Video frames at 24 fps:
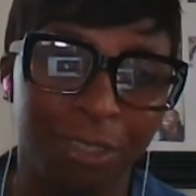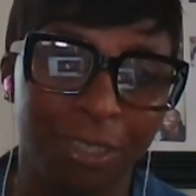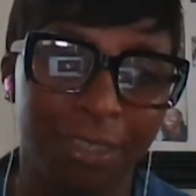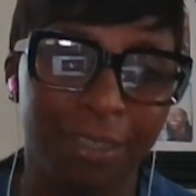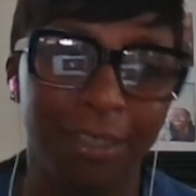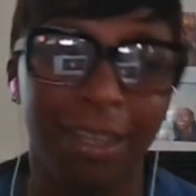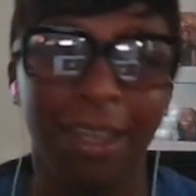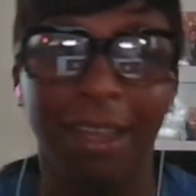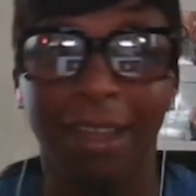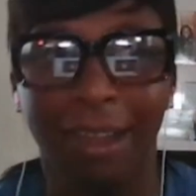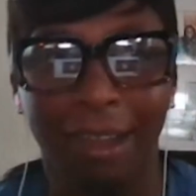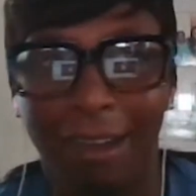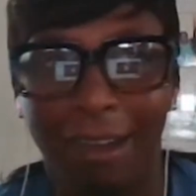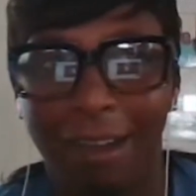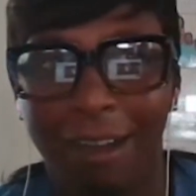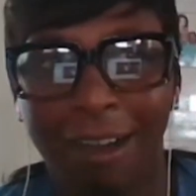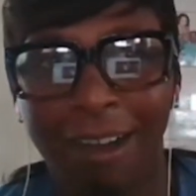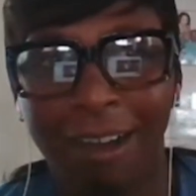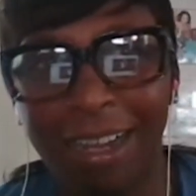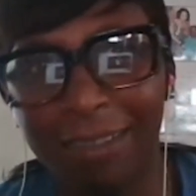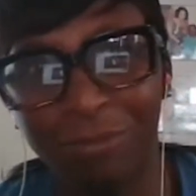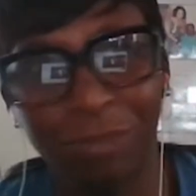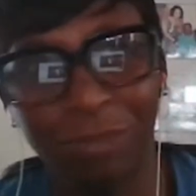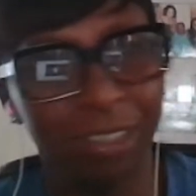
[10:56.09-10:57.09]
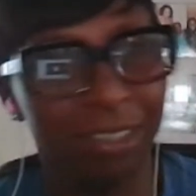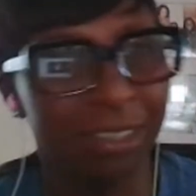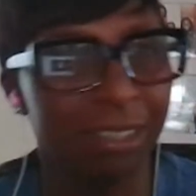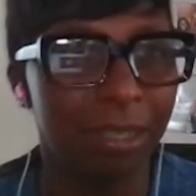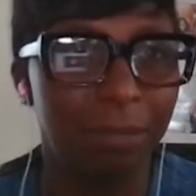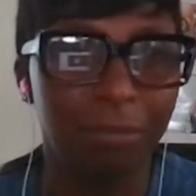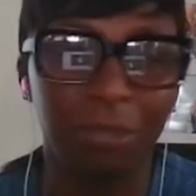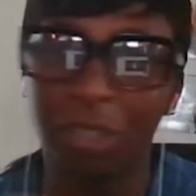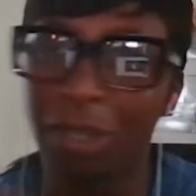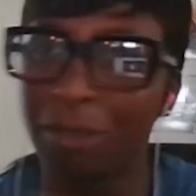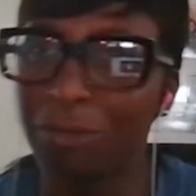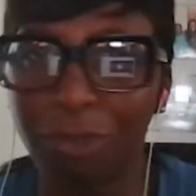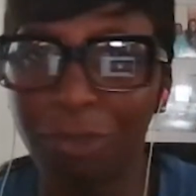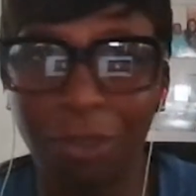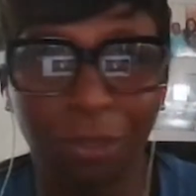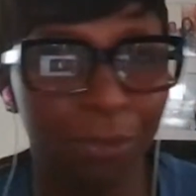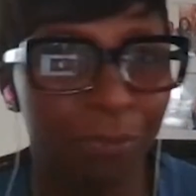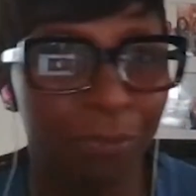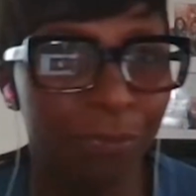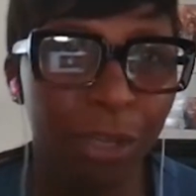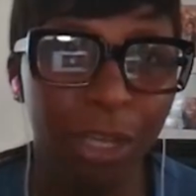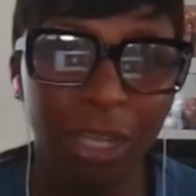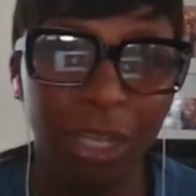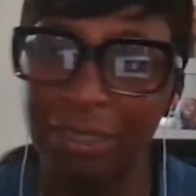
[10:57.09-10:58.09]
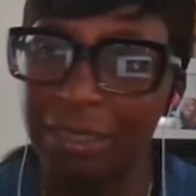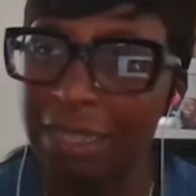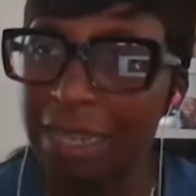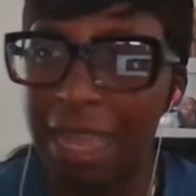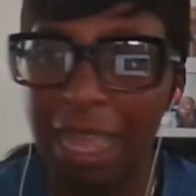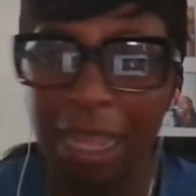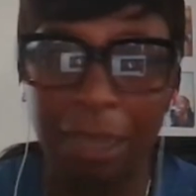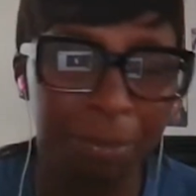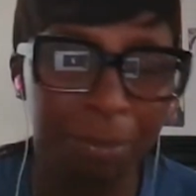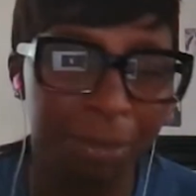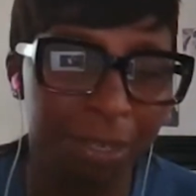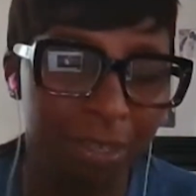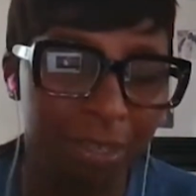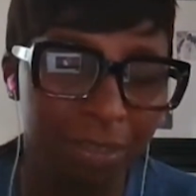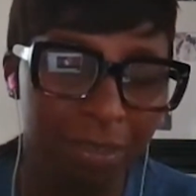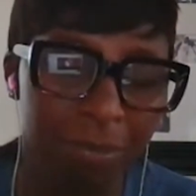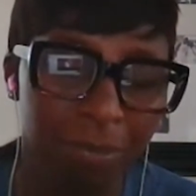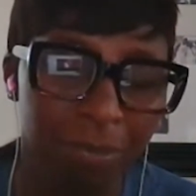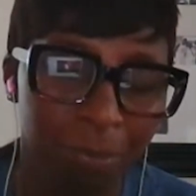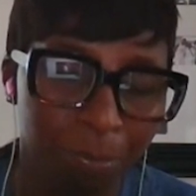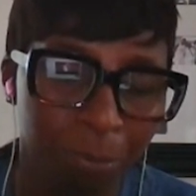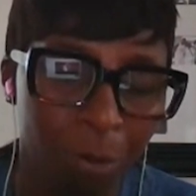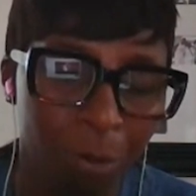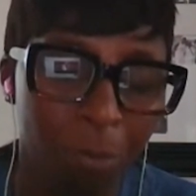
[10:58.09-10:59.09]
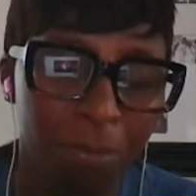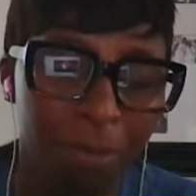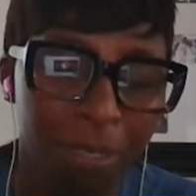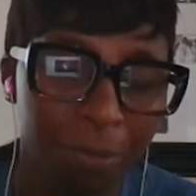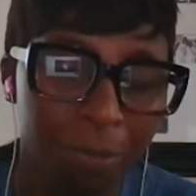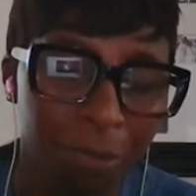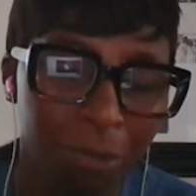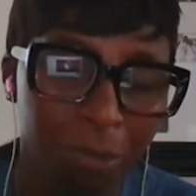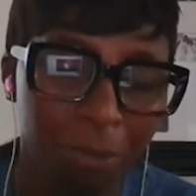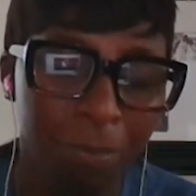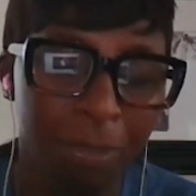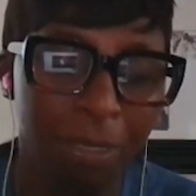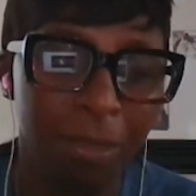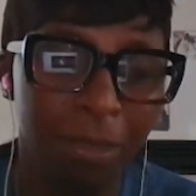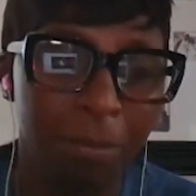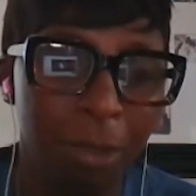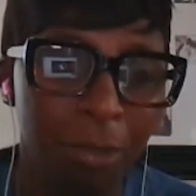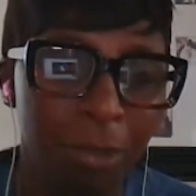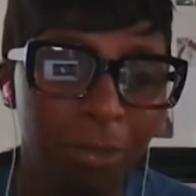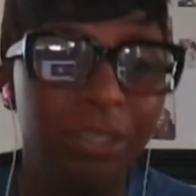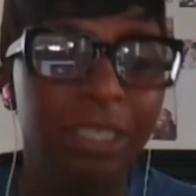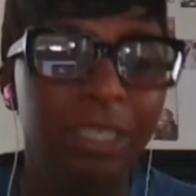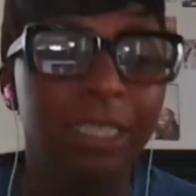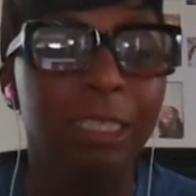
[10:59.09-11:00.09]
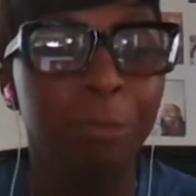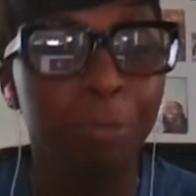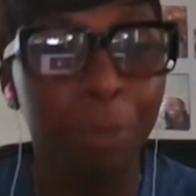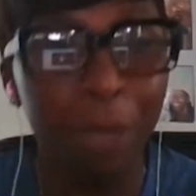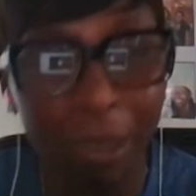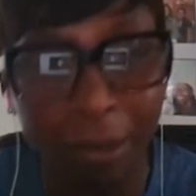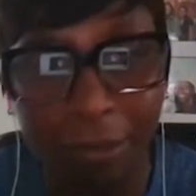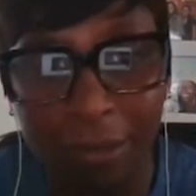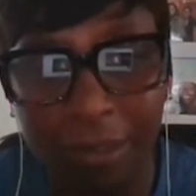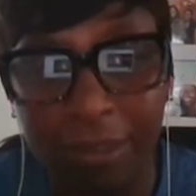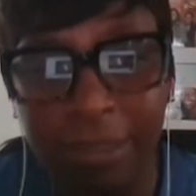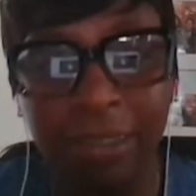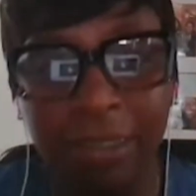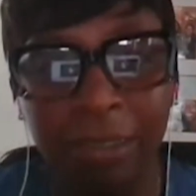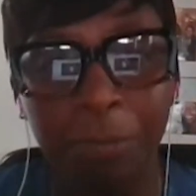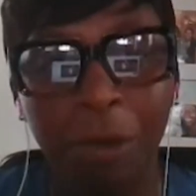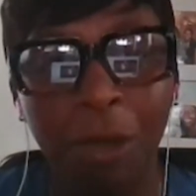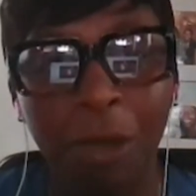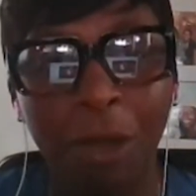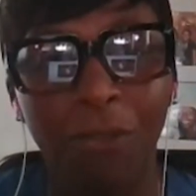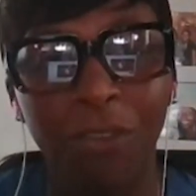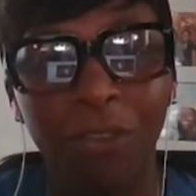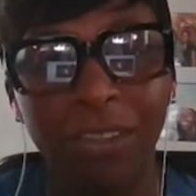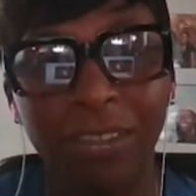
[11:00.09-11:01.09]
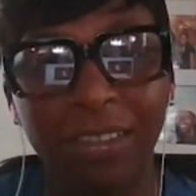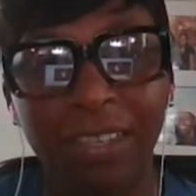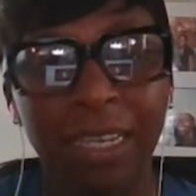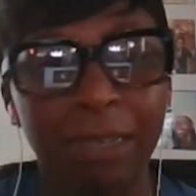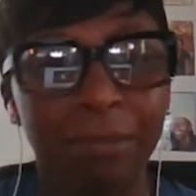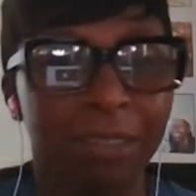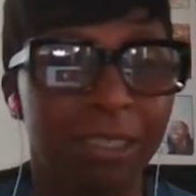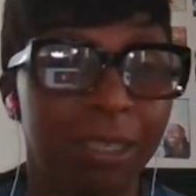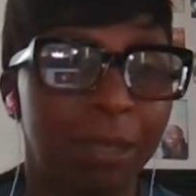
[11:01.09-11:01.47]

And I would sometimes run the first leg because I probably would have been the most experienced as part of the team.